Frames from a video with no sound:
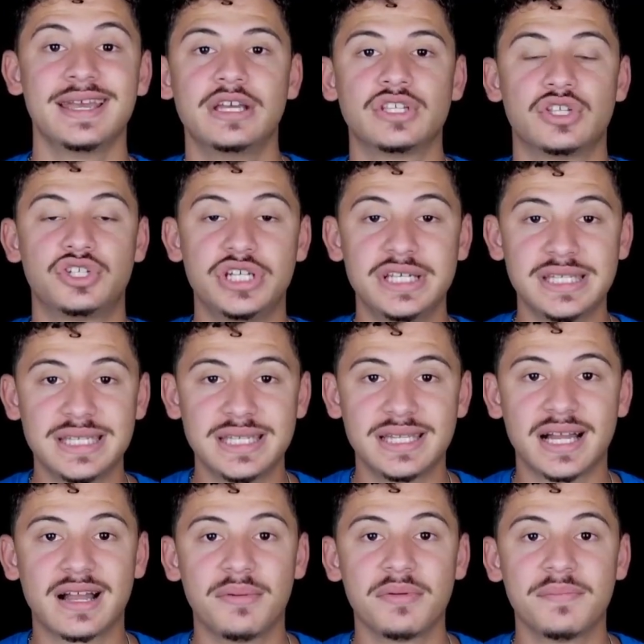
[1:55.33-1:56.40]
So Jesus is
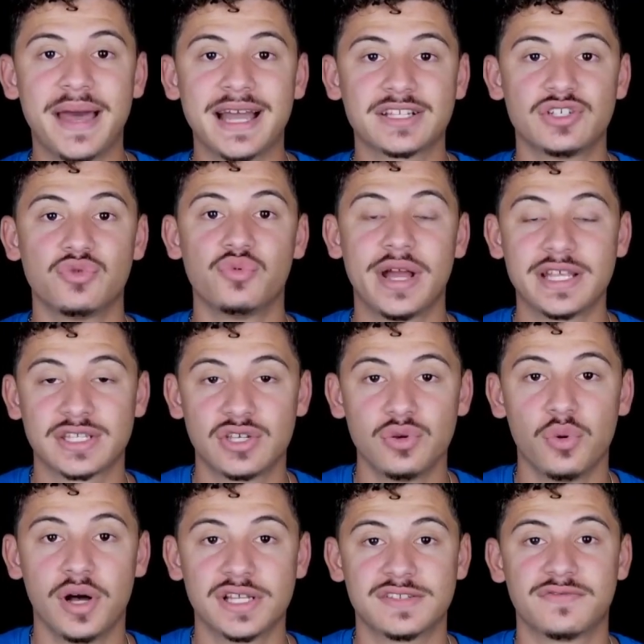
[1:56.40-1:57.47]
not coming back to
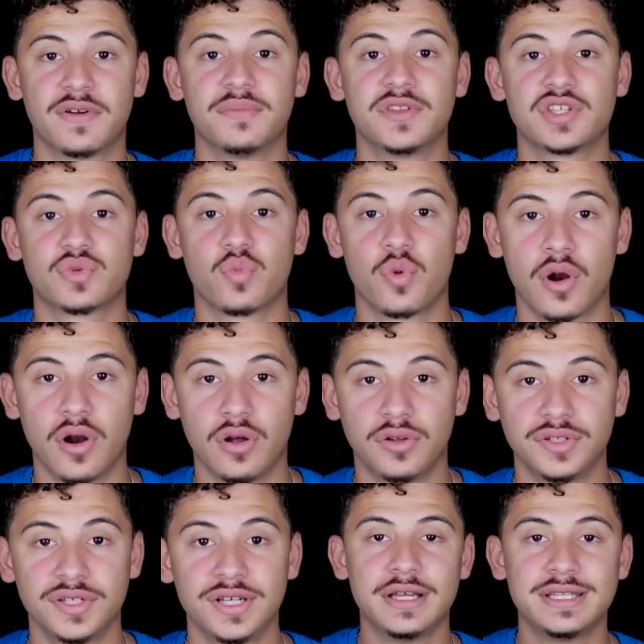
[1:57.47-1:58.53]
rescue us from this
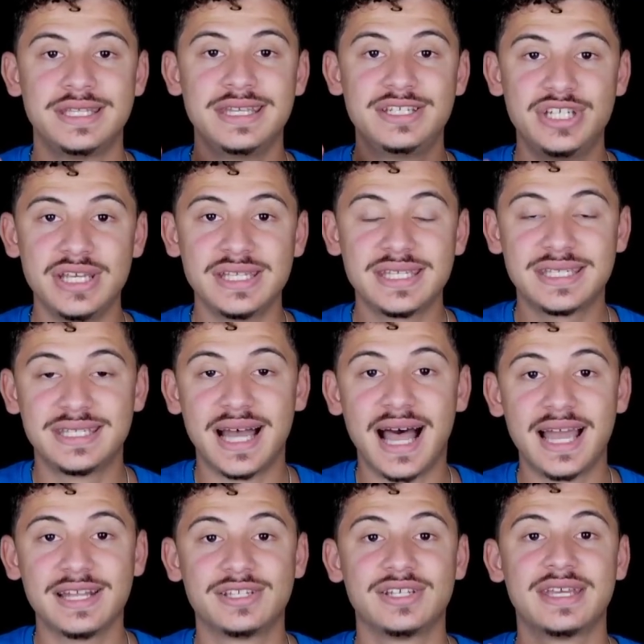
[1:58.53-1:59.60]
world. See, Jesus
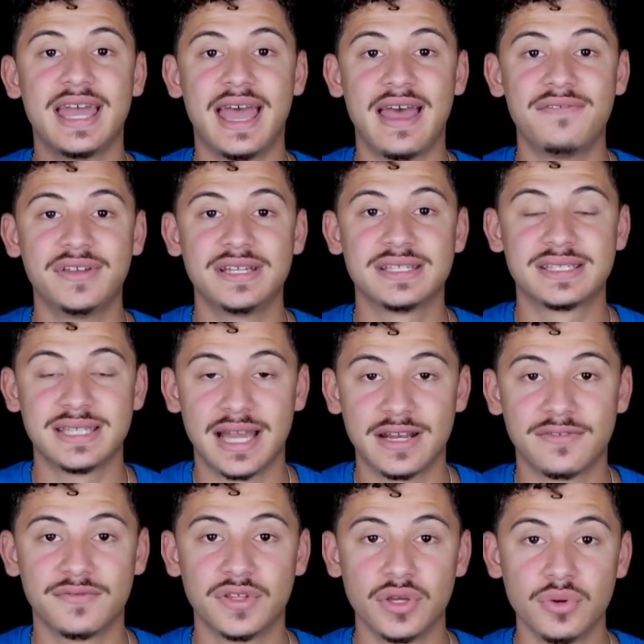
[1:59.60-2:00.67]
died to get heaven inside
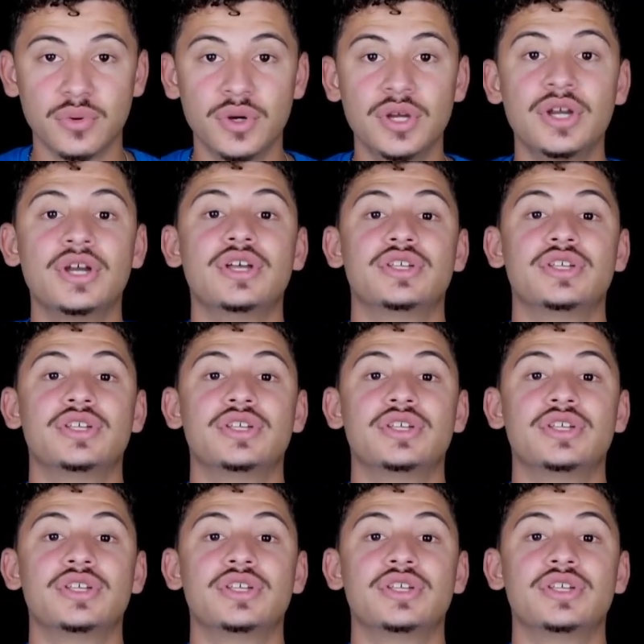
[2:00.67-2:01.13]
of you.